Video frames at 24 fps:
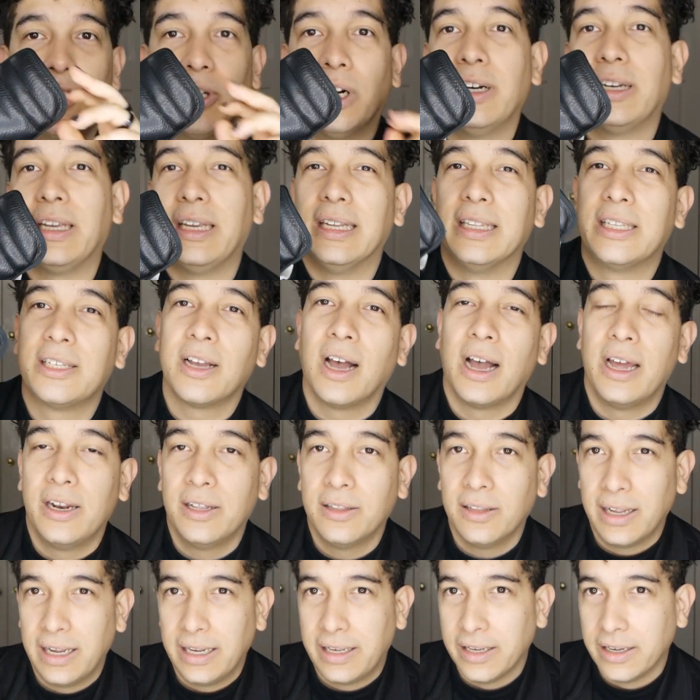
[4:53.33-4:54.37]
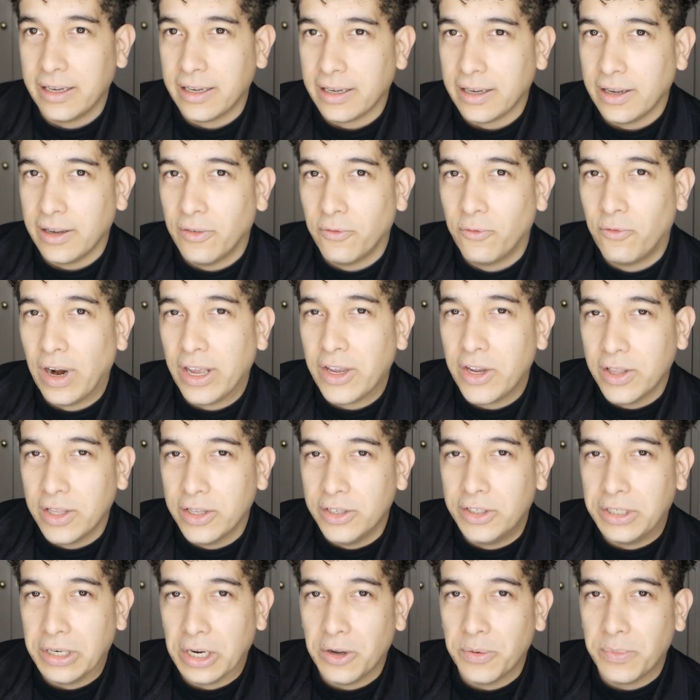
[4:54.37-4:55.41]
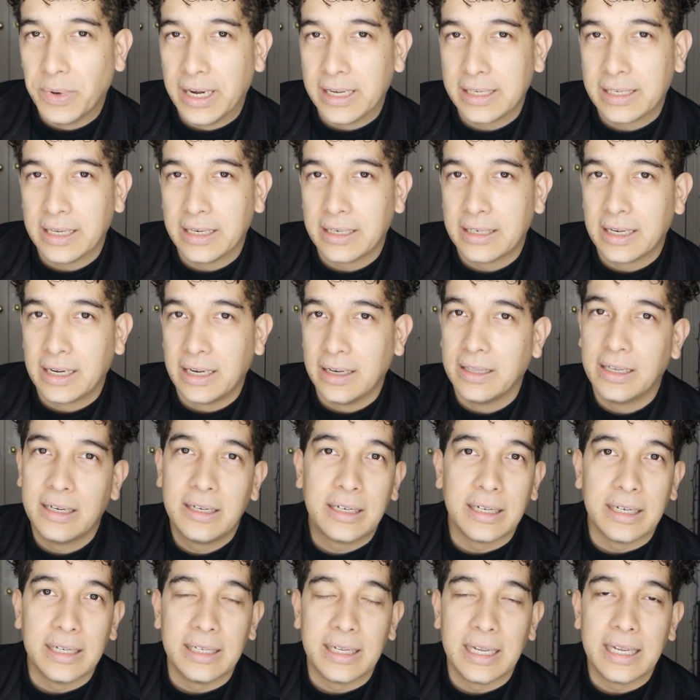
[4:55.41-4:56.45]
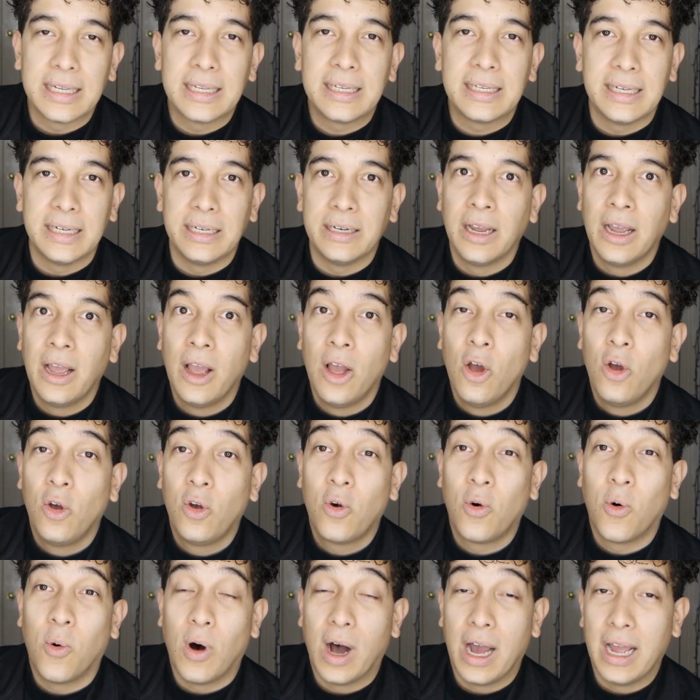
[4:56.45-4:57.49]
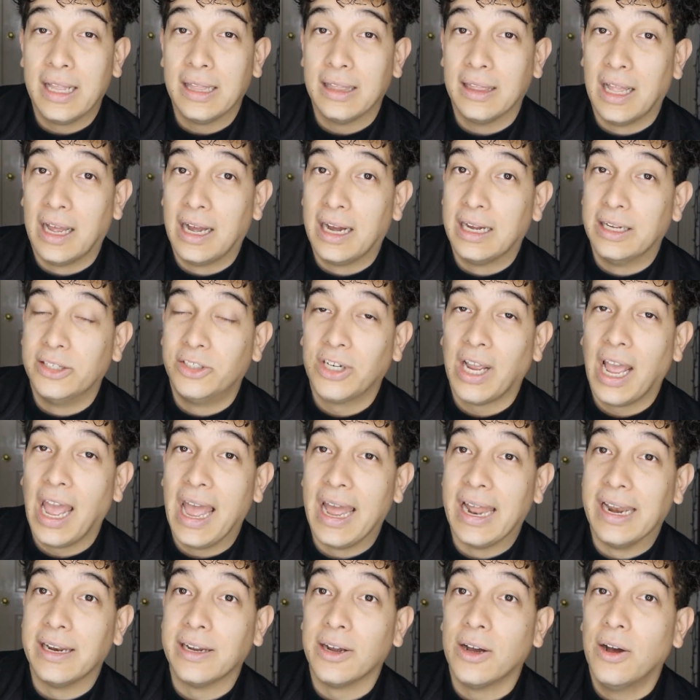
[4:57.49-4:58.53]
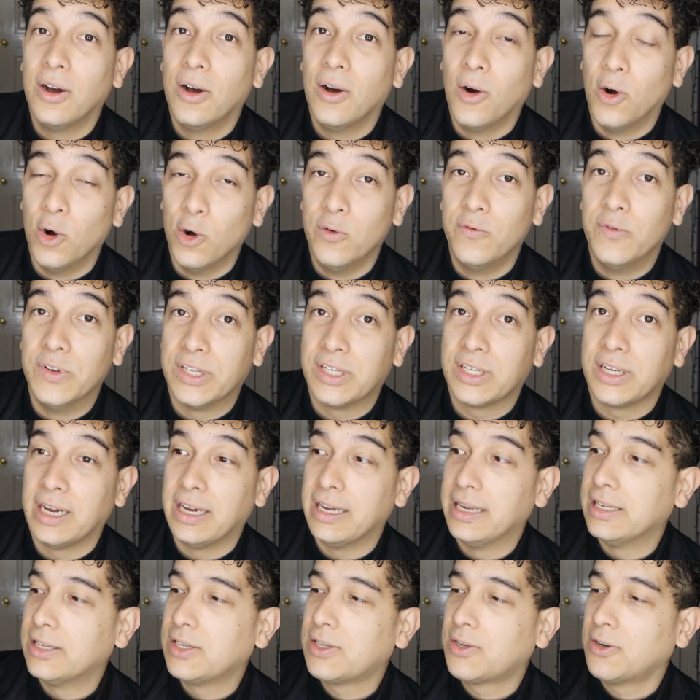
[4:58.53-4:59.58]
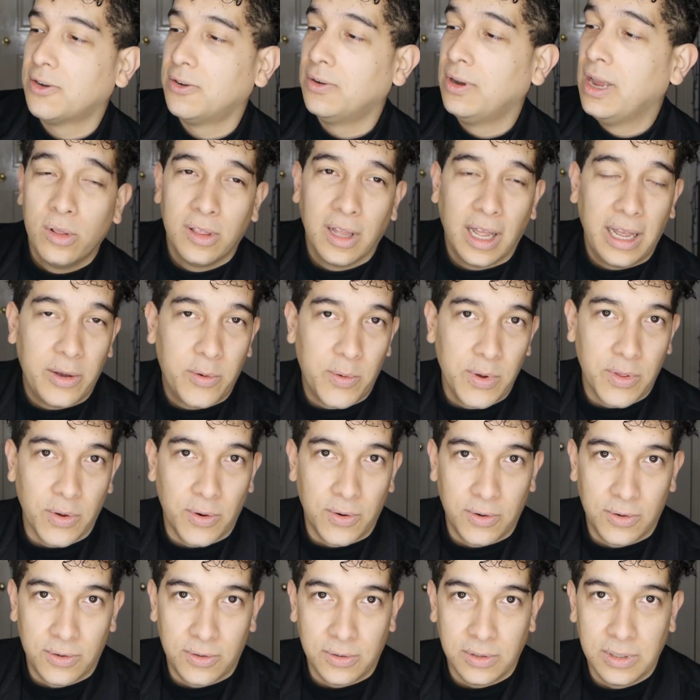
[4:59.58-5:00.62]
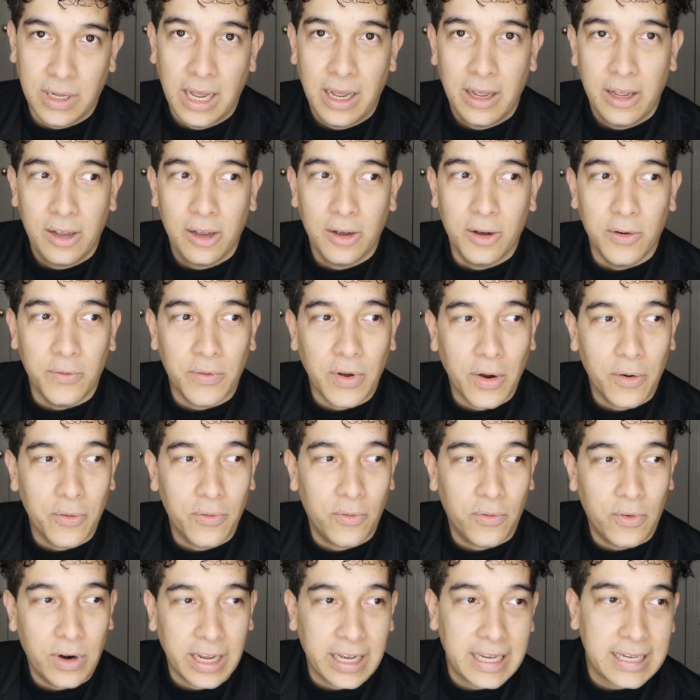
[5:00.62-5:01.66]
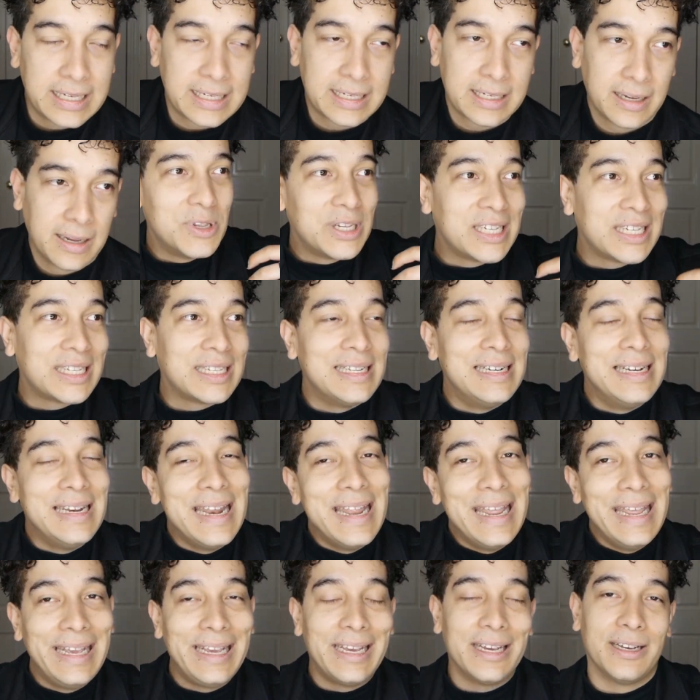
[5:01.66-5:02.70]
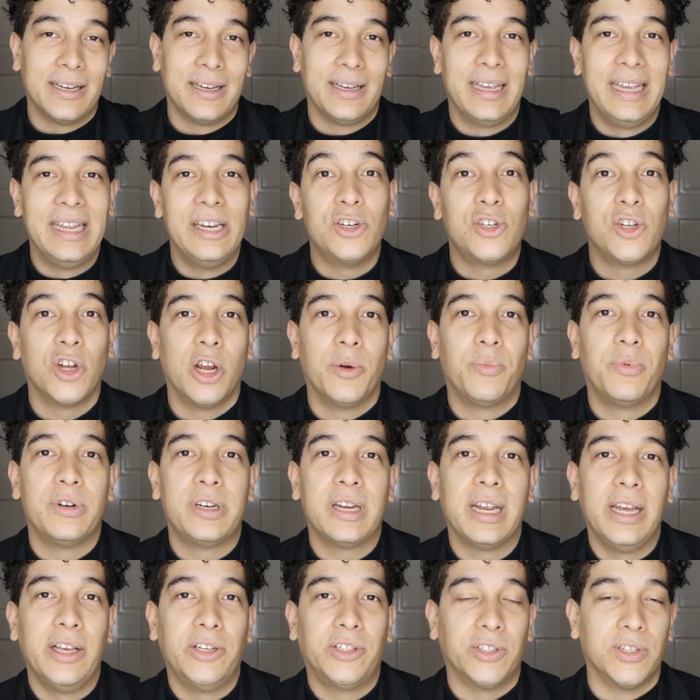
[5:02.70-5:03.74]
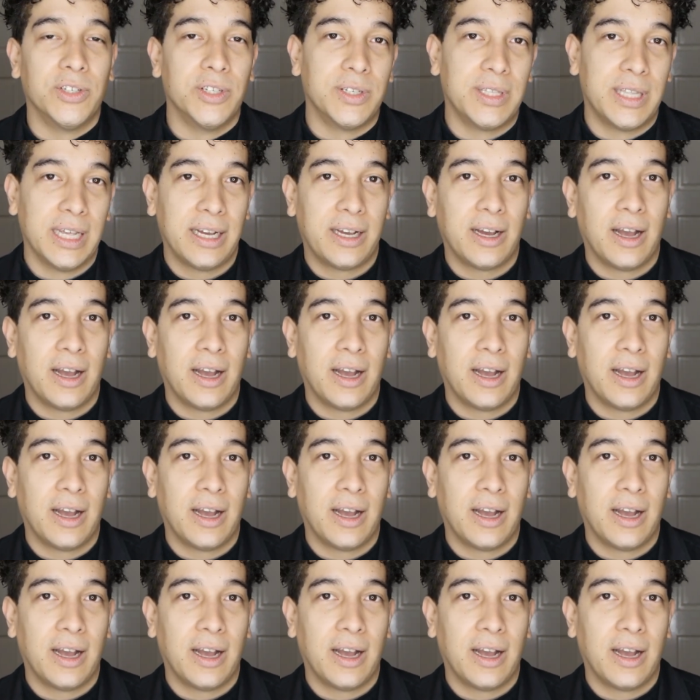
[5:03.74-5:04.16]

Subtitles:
chunky. It's kind of like a regular Geo basket tongue that does sit quite large and oversized. So like with all of Rick's sneaker interpretations, they're